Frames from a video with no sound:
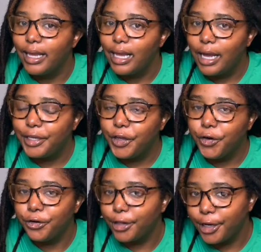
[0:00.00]
a
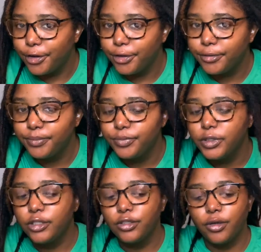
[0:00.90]
year later.
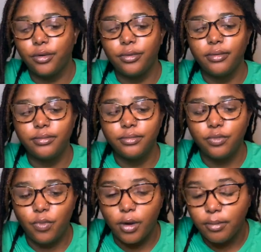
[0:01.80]
So
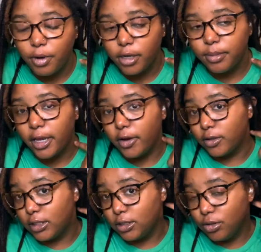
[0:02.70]
one part of my hair,
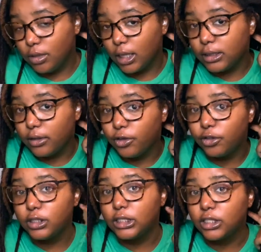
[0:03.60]
these two locks down here are
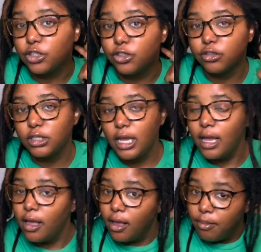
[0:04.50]
6 years.
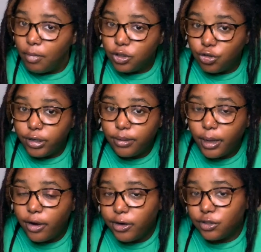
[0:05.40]
Majority of my
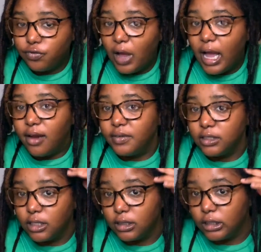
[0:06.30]
hair is 5, and
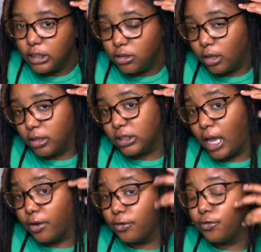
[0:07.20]
then these on the
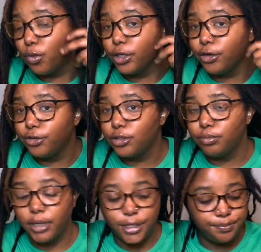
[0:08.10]
side are 4 years.
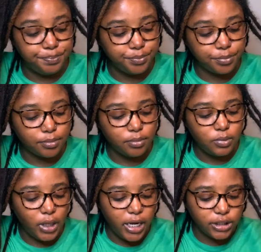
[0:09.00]
But
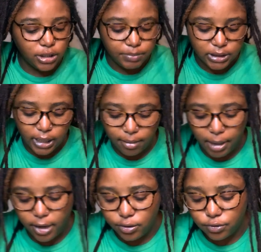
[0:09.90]
I just be saying my
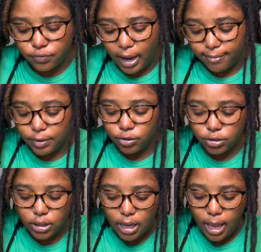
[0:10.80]
hair is 5
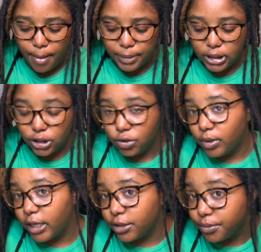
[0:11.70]
years. But this is what
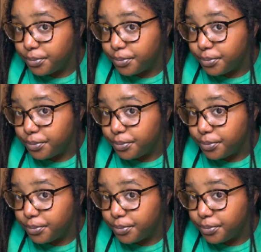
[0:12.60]
I do.